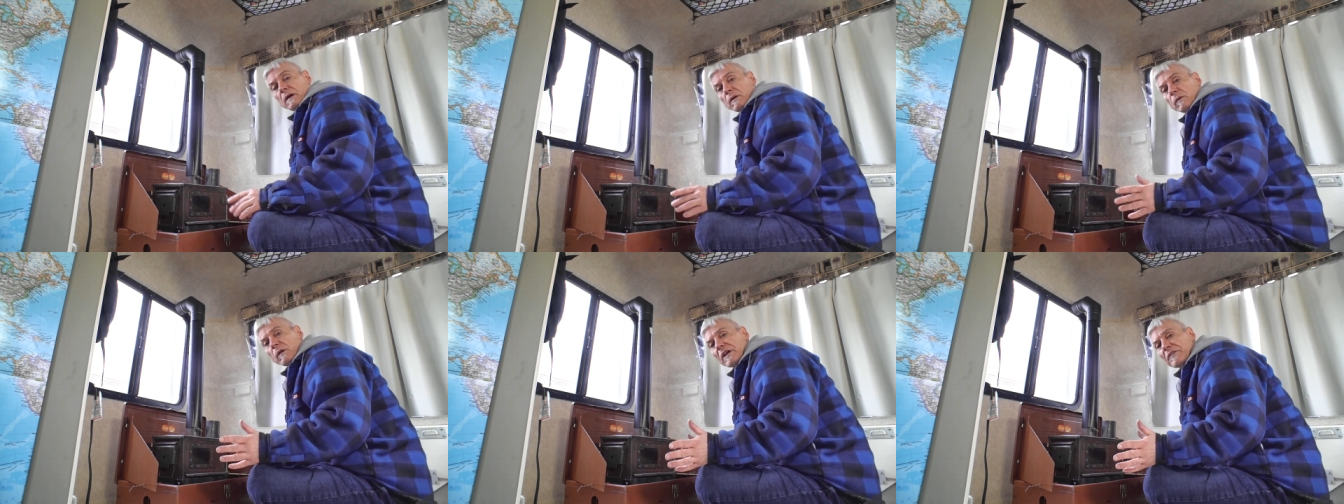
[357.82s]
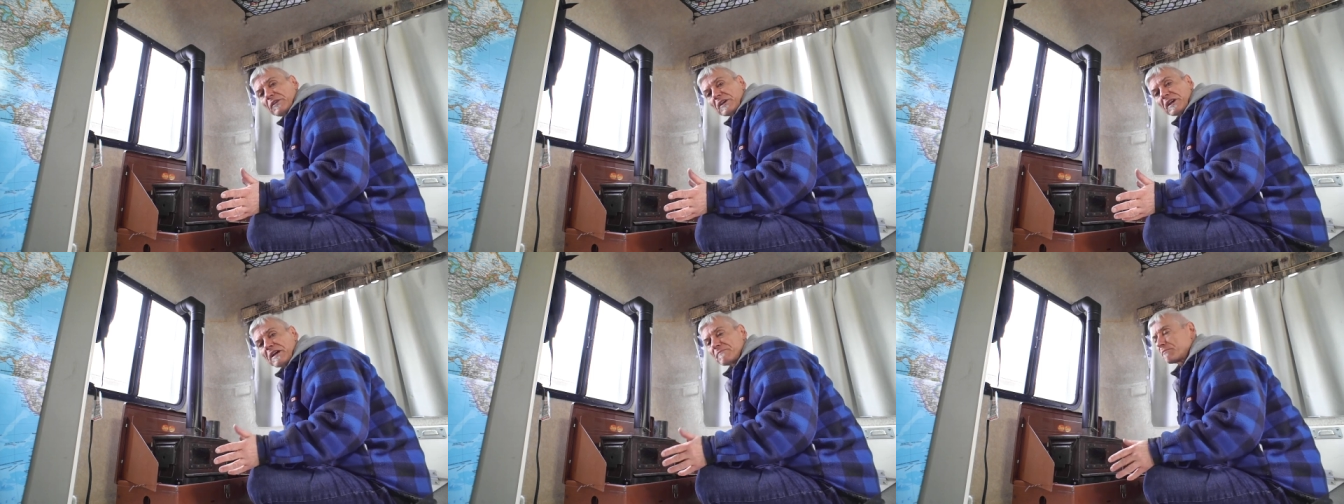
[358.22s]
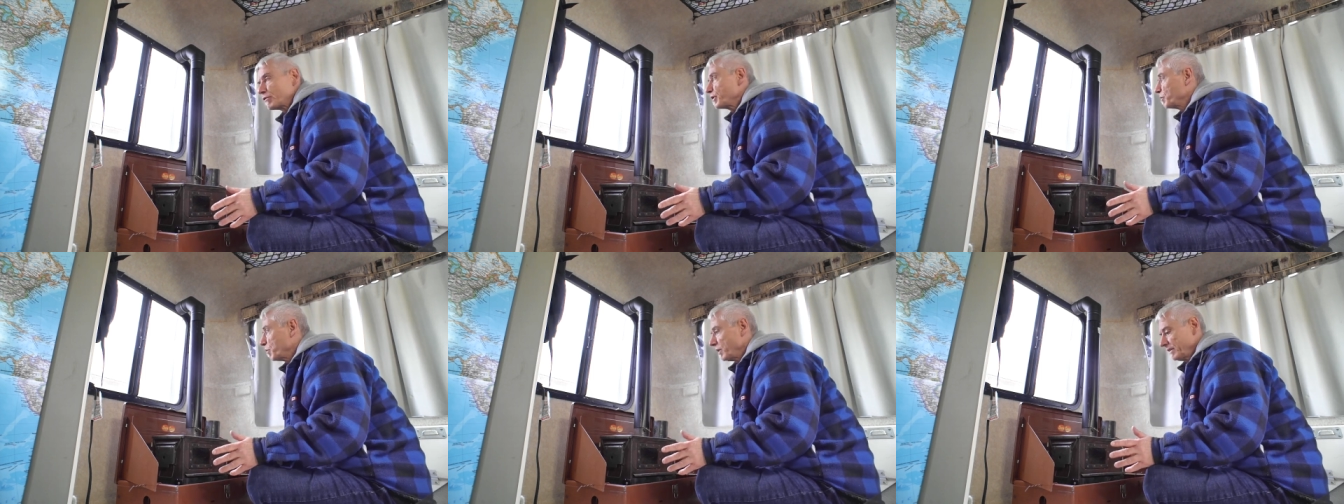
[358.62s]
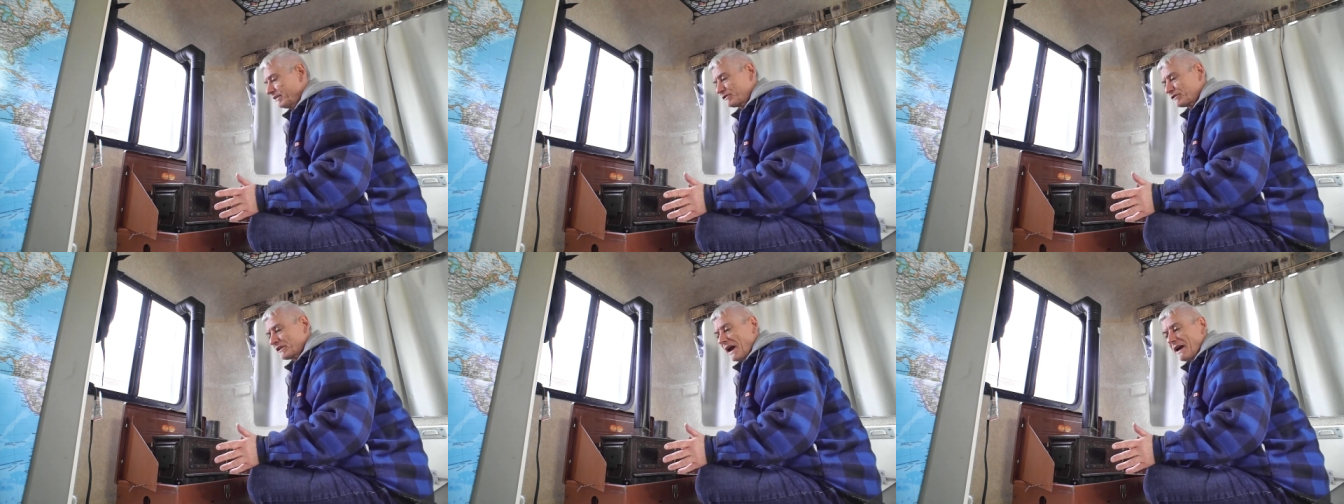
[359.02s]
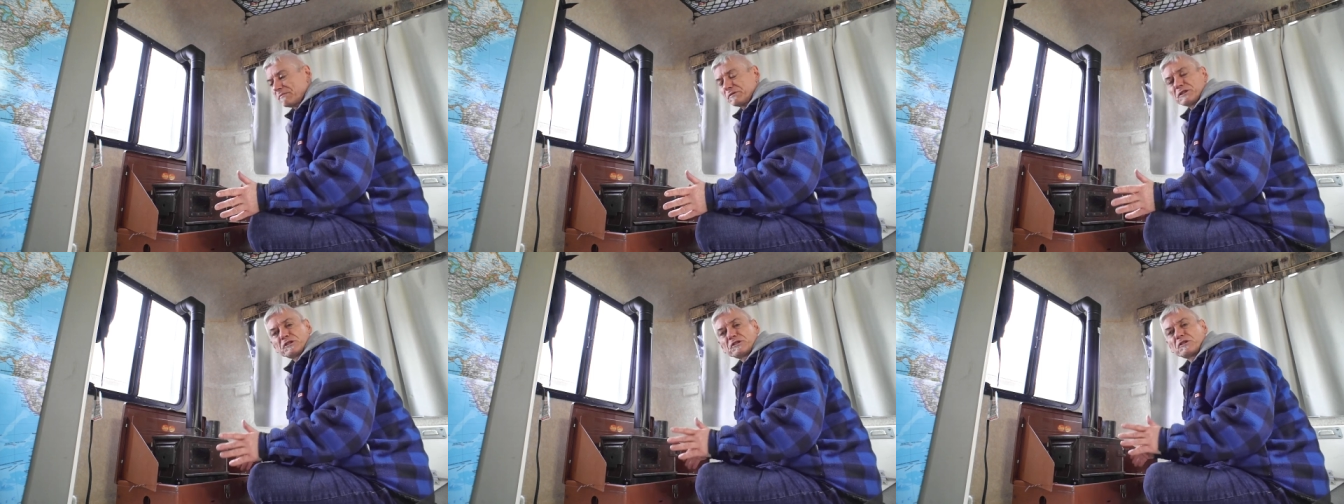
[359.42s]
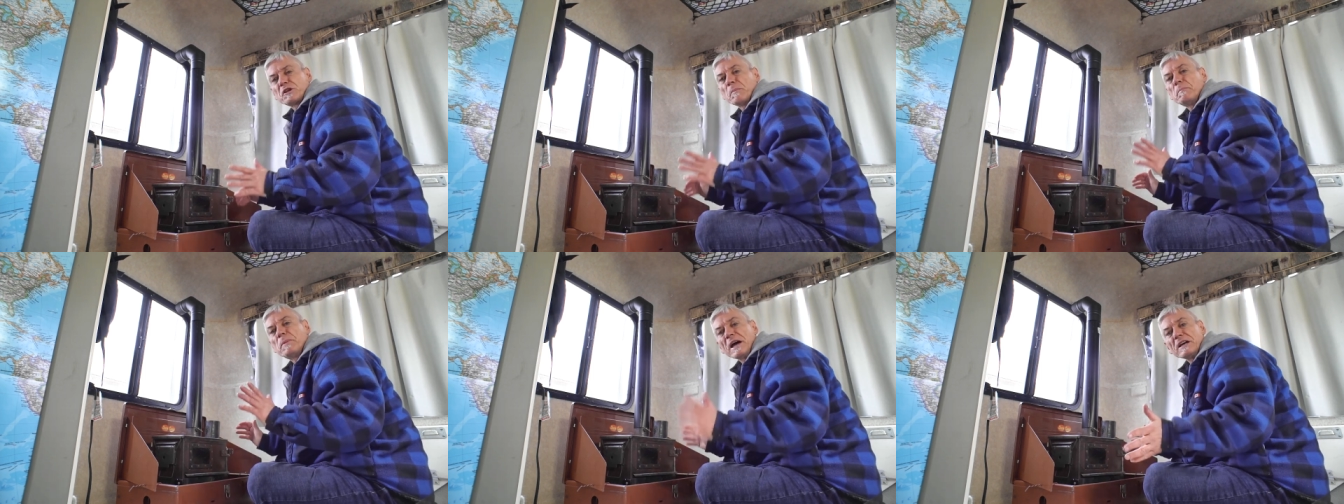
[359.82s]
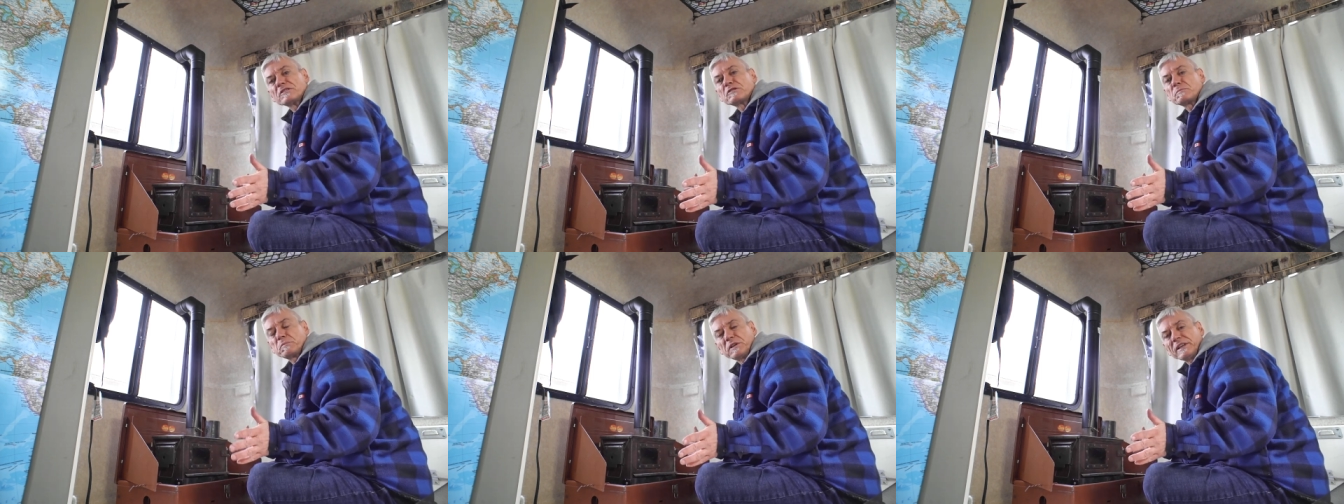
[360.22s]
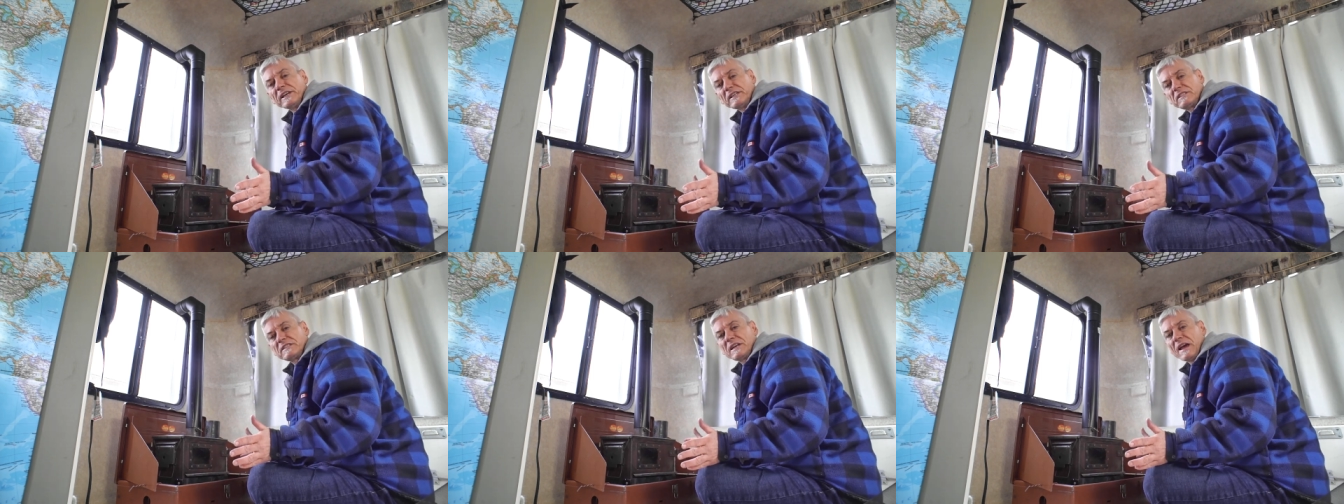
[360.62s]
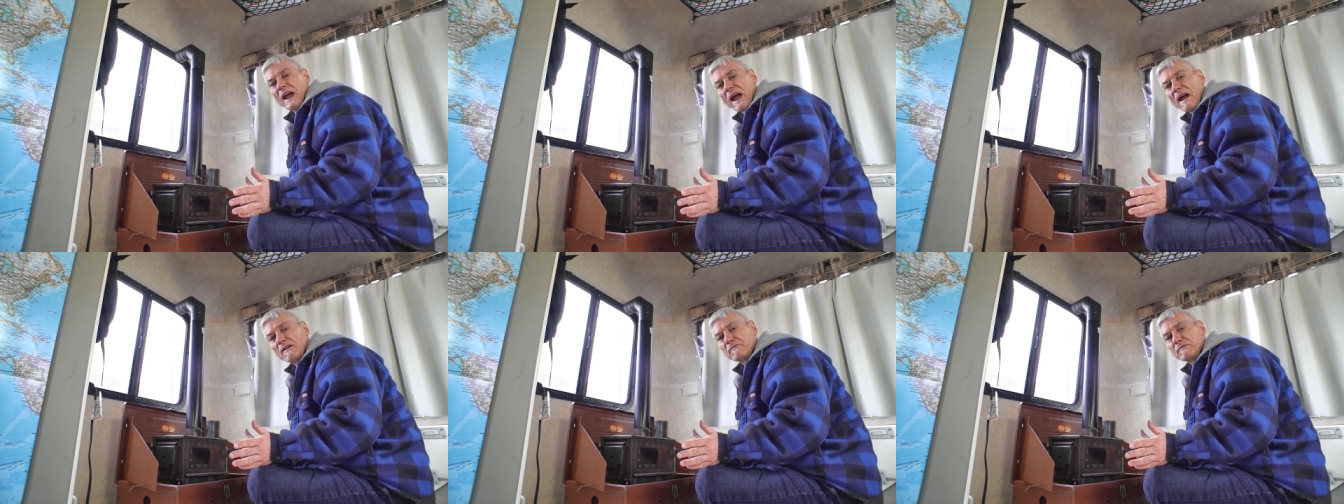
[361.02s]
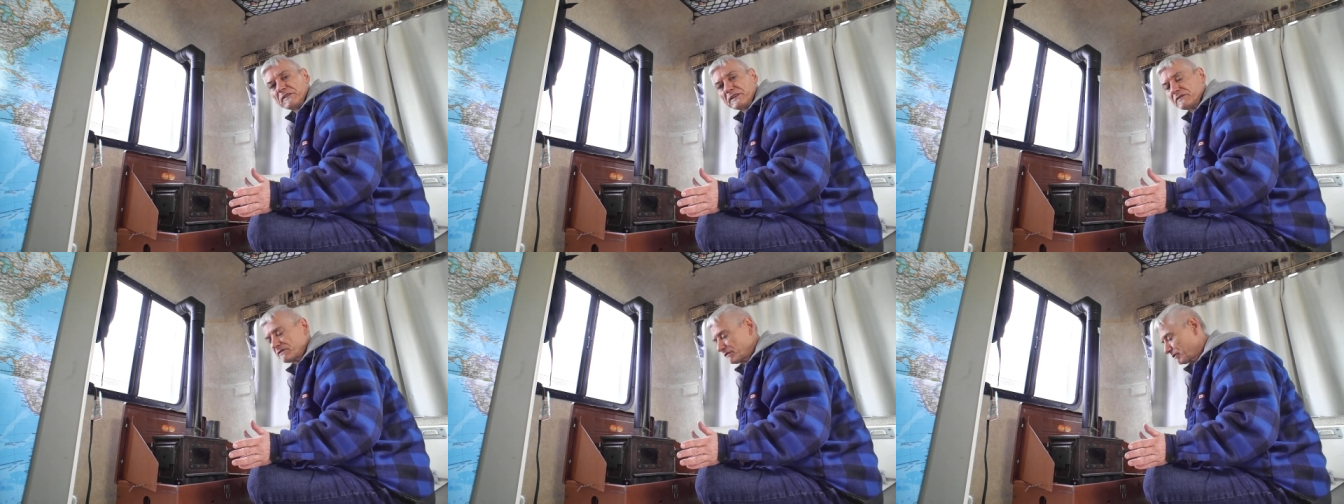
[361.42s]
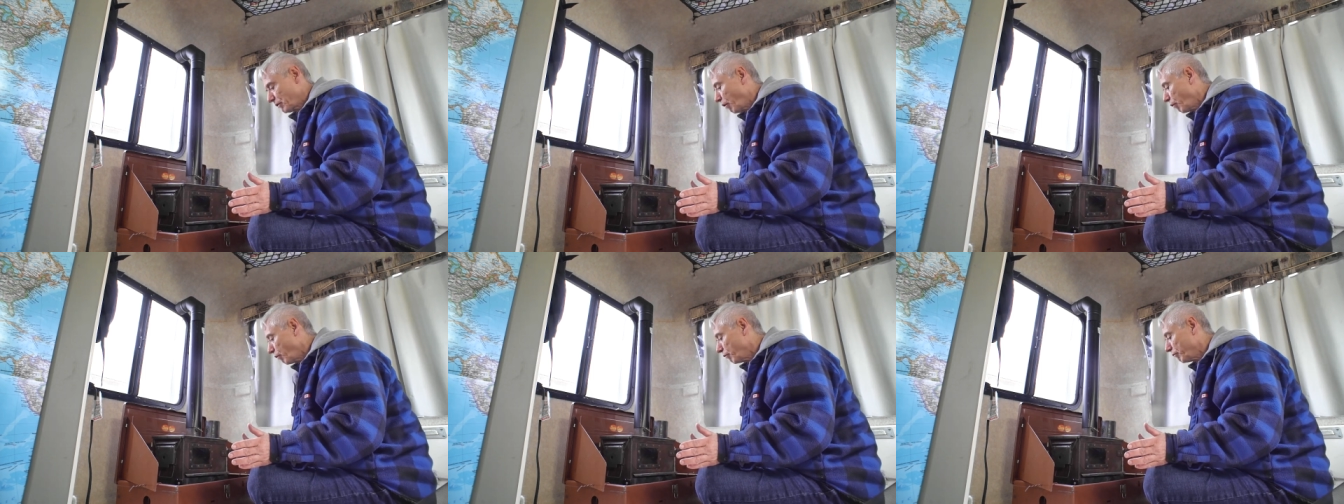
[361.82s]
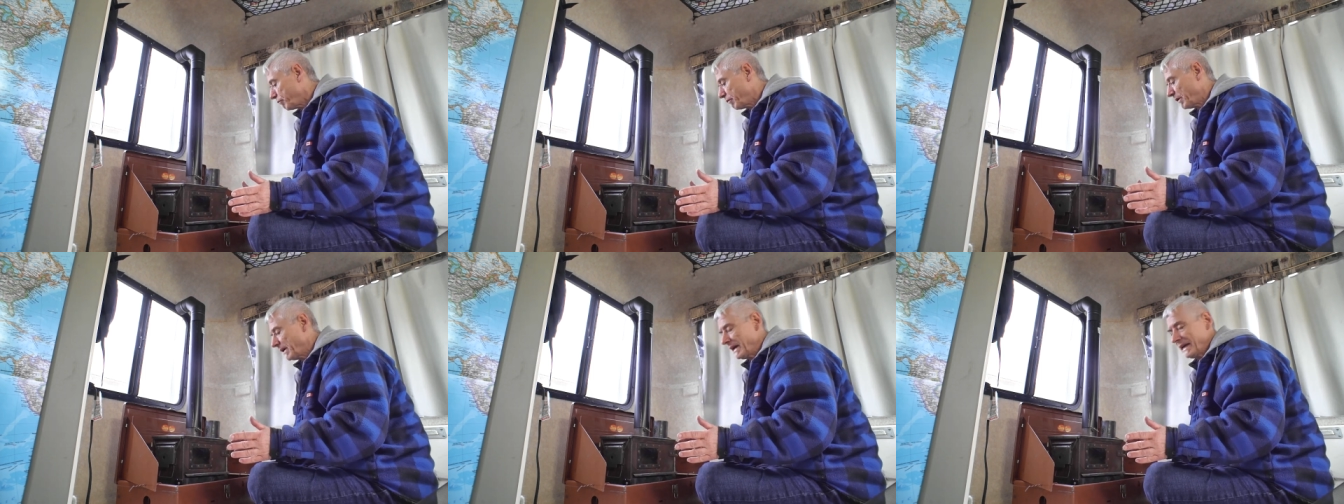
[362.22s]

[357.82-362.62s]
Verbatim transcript: Well, I think I've pretty well established the best place to have this stove